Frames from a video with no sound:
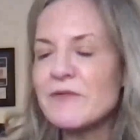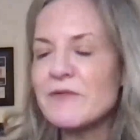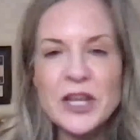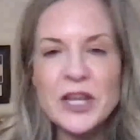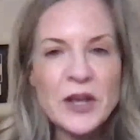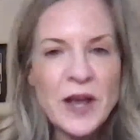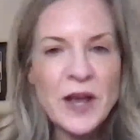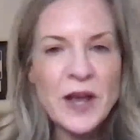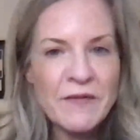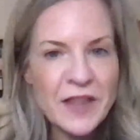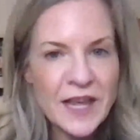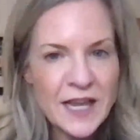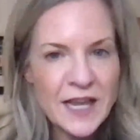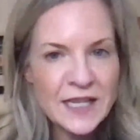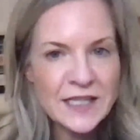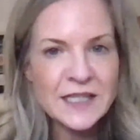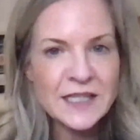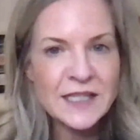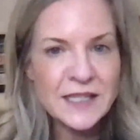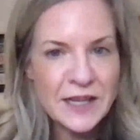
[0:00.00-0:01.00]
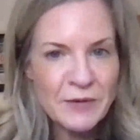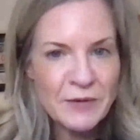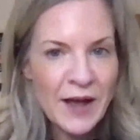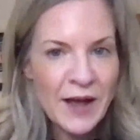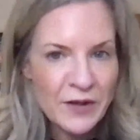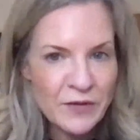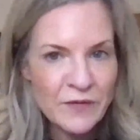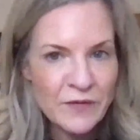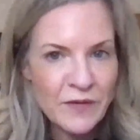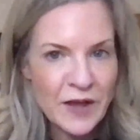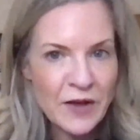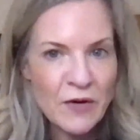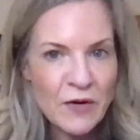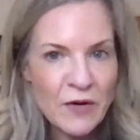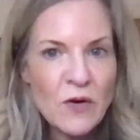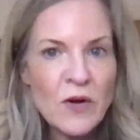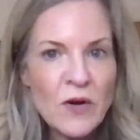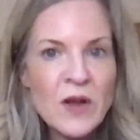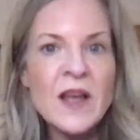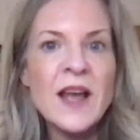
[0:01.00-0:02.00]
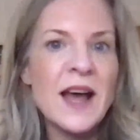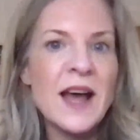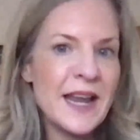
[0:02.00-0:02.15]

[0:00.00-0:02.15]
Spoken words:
said, right, you have this and see how you feel.